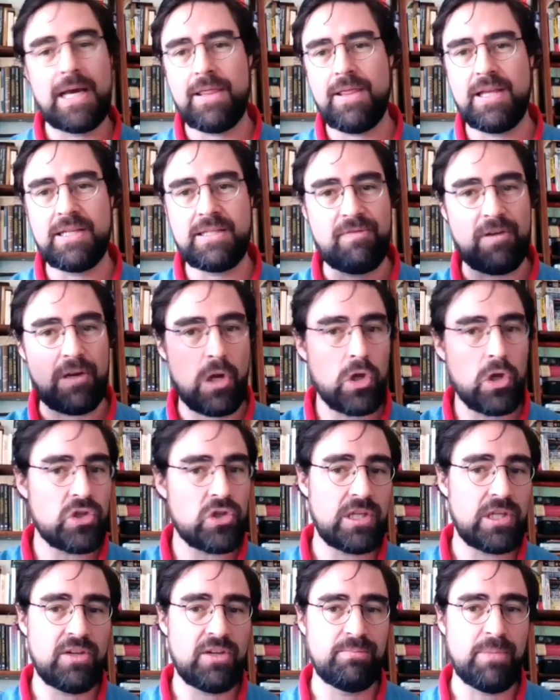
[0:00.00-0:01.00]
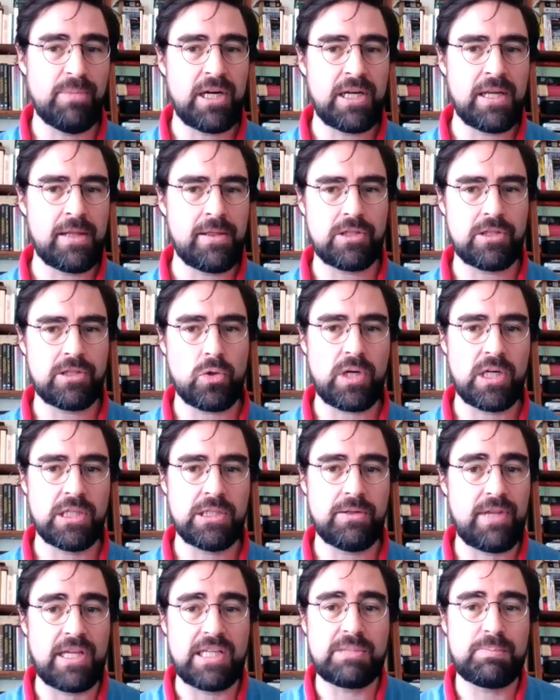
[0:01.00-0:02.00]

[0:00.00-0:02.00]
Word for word: and there's velocity of money and there's all kinds of